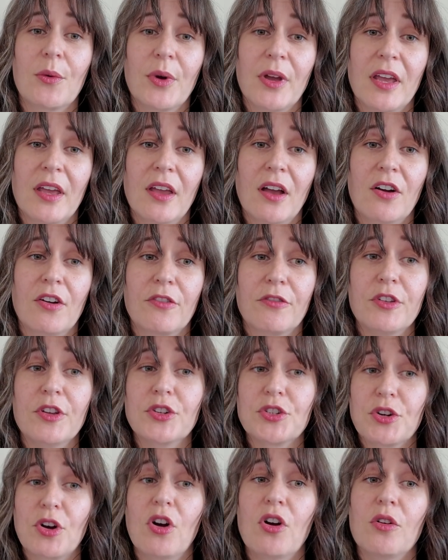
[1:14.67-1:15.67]
away our
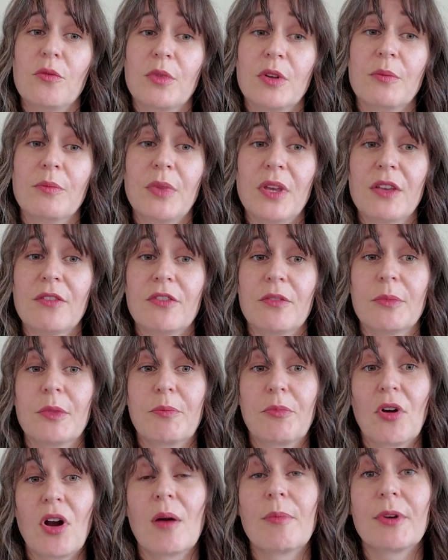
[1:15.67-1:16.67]
future home can be from the
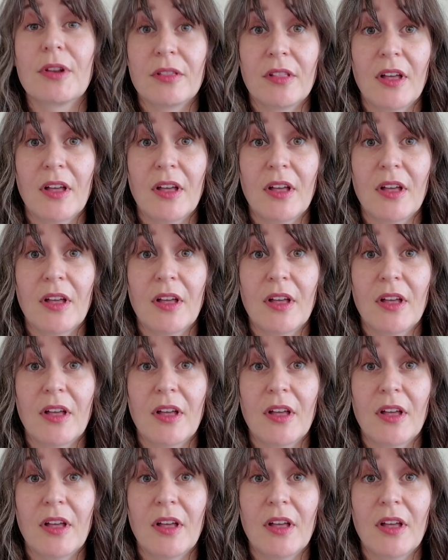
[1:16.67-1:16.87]
property